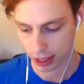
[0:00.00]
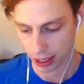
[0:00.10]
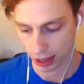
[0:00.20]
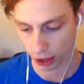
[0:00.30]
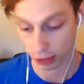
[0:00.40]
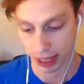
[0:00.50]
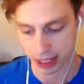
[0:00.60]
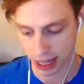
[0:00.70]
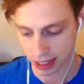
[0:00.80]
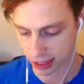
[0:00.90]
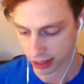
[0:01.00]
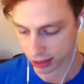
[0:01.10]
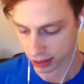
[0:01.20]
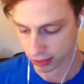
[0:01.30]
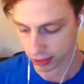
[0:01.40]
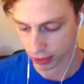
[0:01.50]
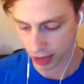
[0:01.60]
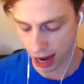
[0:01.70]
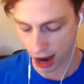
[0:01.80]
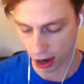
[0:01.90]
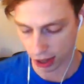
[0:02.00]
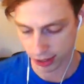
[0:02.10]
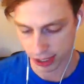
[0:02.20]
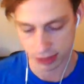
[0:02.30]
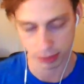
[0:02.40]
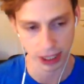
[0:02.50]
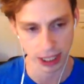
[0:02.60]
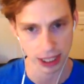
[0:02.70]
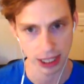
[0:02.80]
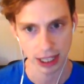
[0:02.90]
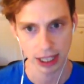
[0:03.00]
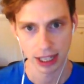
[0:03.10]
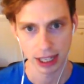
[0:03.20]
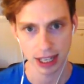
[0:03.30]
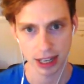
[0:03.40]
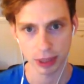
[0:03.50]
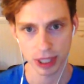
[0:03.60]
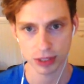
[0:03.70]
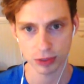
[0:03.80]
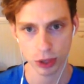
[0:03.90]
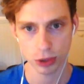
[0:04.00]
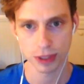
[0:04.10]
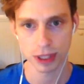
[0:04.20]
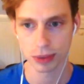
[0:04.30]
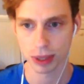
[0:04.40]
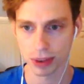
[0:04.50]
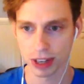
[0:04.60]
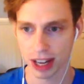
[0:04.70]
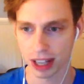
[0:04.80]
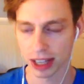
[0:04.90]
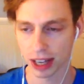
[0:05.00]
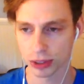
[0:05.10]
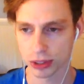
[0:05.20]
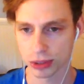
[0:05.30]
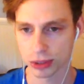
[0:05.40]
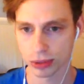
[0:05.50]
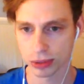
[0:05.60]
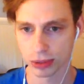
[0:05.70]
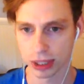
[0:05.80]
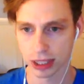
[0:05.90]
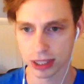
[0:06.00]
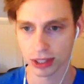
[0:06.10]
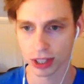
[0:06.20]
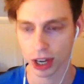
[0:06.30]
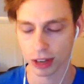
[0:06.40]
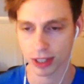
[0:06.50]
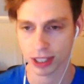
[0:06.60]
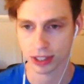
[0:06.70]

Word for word: in, on my desk in the Red Hat office, but uh, because of COVID, we were not allowed to get into the office.